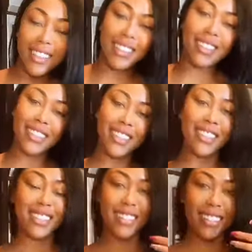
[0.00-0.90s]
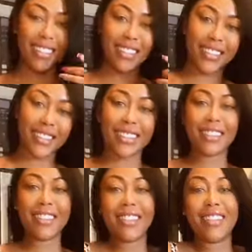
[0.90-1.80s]

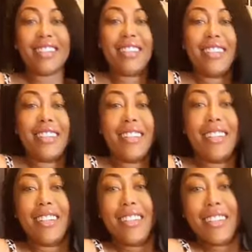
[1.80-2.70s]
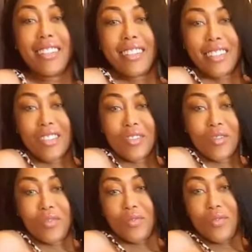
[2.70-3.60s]

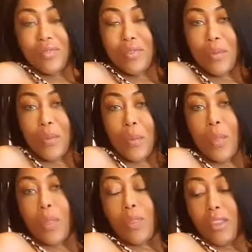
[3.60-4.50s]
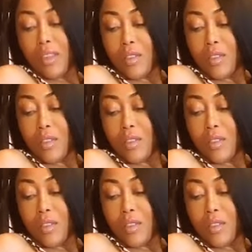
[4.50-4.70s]
Nothing is said.